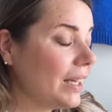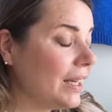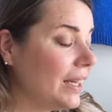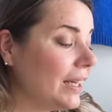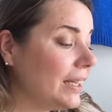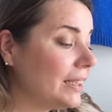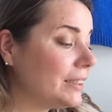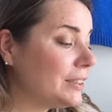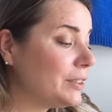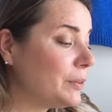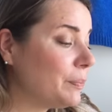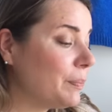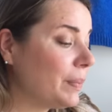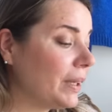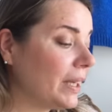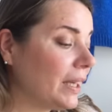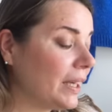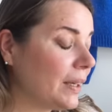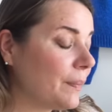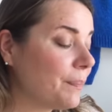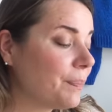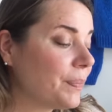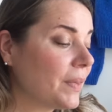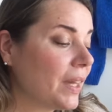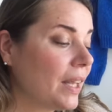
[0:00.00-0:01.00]
it to
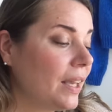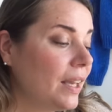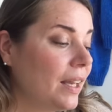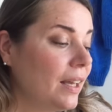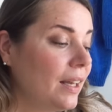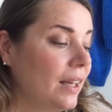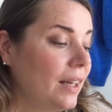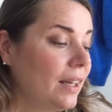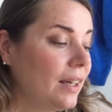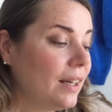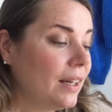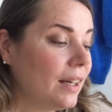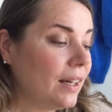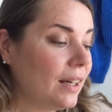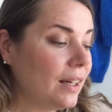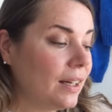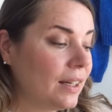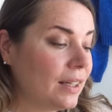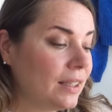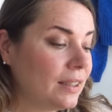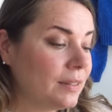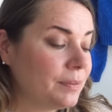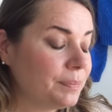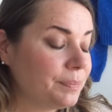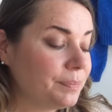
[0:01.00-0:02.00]
be.
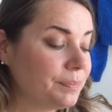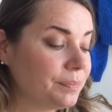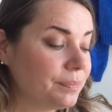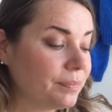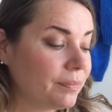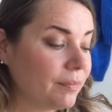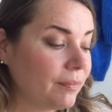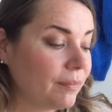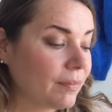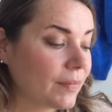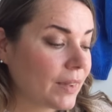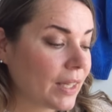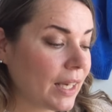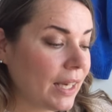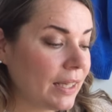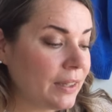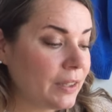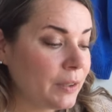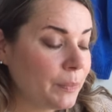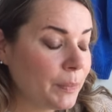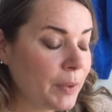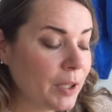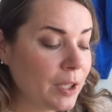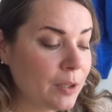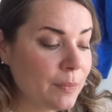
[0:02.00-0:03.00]
At
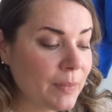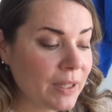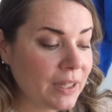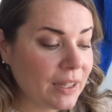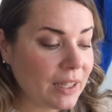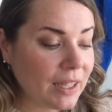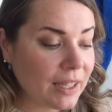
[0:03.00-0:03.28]
the moment,